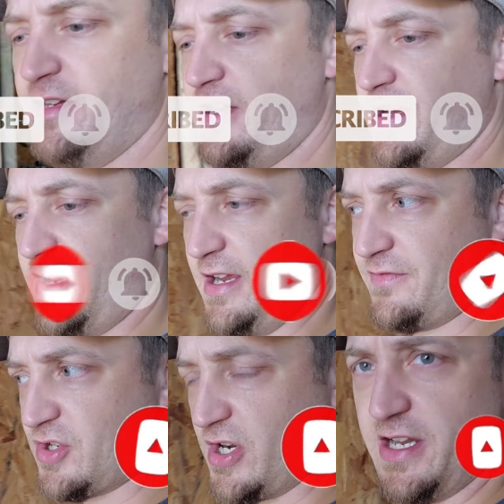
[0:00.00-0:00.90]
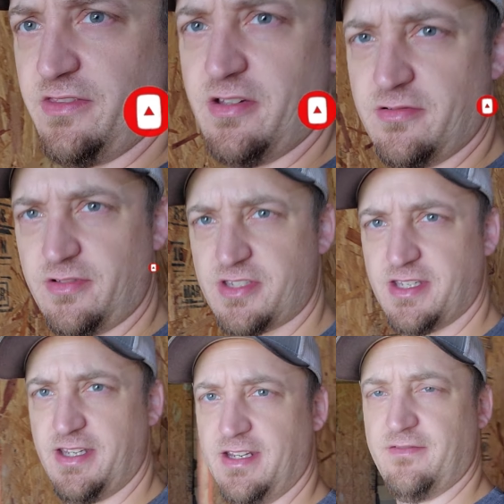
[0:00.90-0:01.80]
I have tried those,
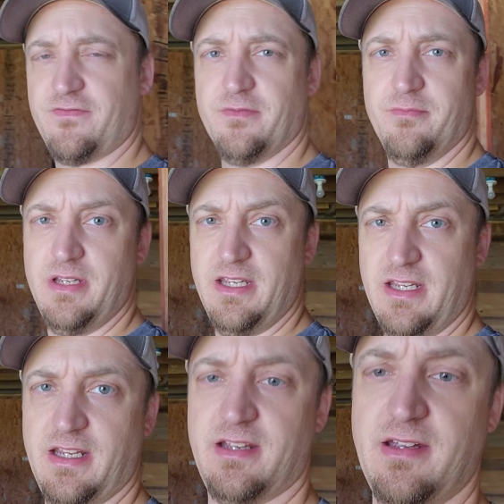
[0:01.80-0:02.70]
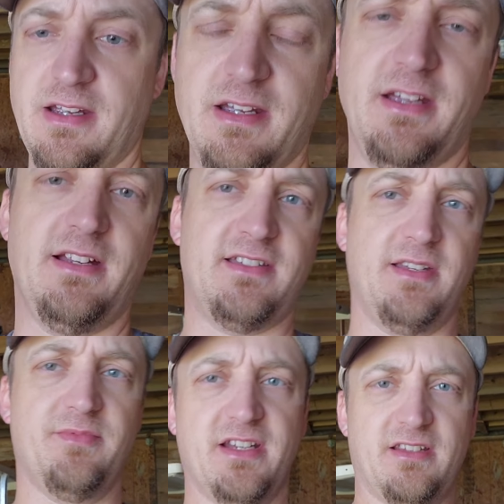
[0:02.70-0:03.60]
and for me it
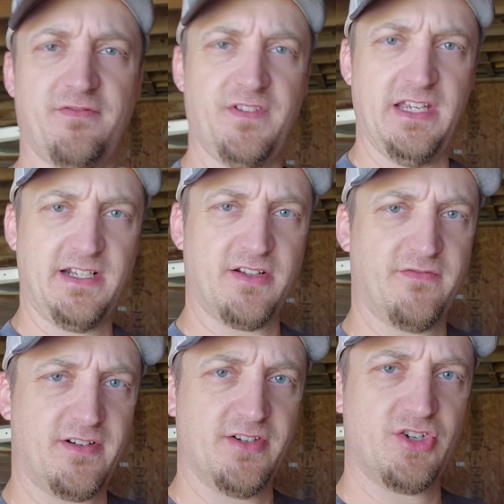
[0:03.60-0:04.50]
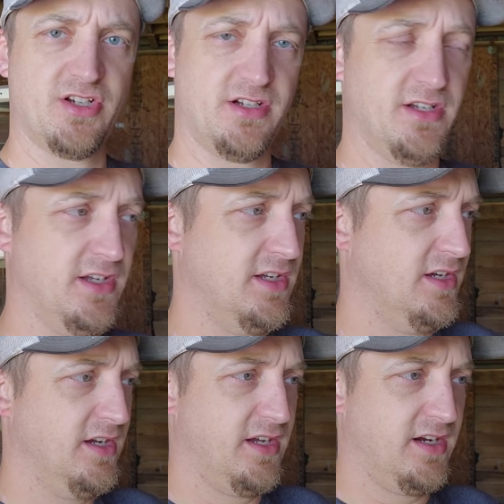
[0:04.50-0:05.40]
seems like the feed conversion
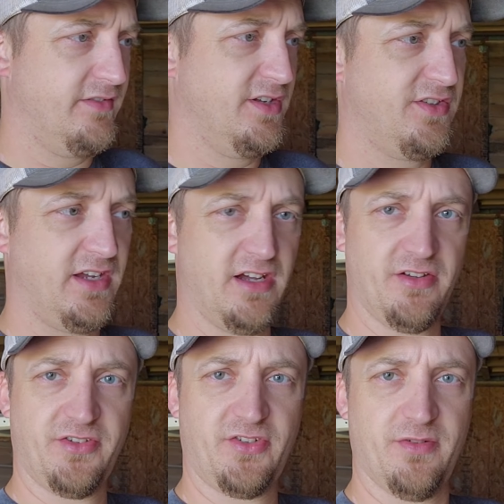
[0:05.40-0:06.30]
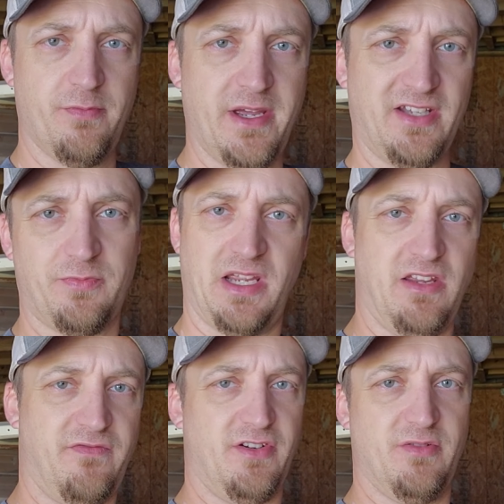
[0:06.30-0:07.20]
and everything else, the best
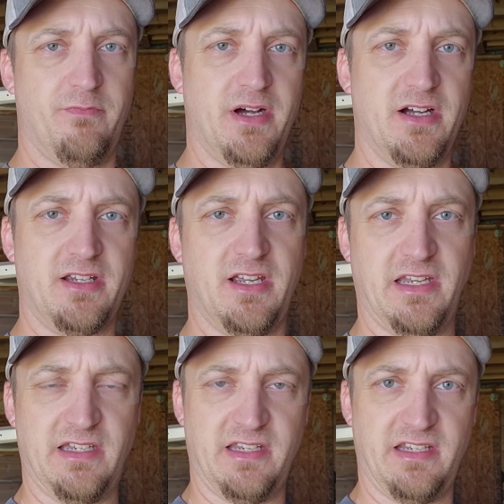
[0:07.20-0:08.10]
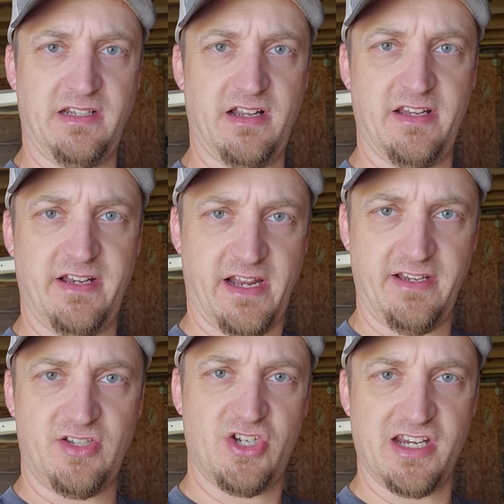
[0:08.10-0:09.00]
bang for your buck, and to get a
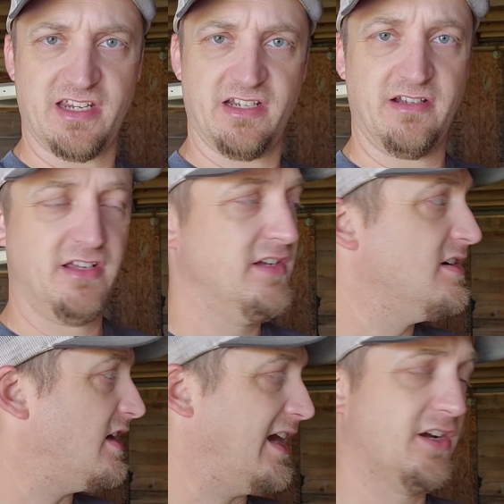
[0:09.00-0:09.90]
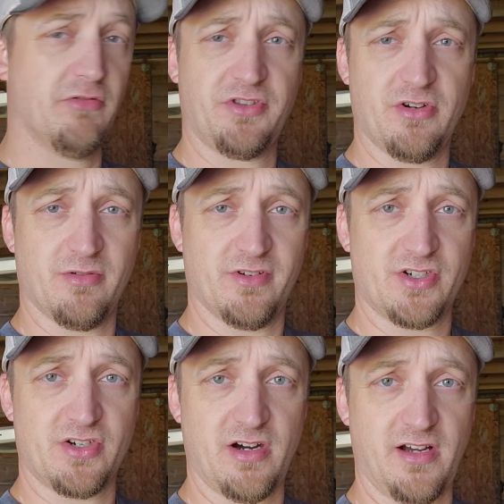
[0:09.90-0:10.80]
nice chicken, I go with the
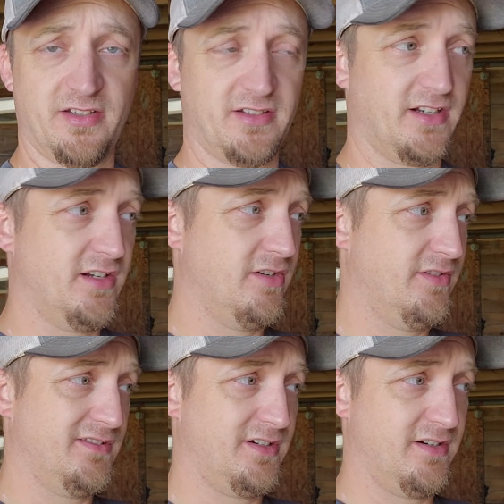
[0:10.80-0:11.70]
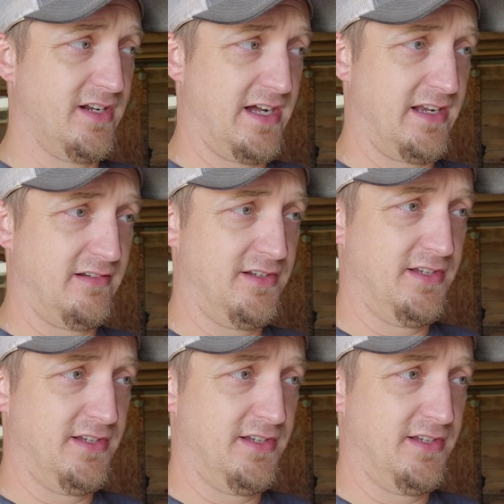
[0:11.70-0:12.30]
Cornish cross. I know that they're not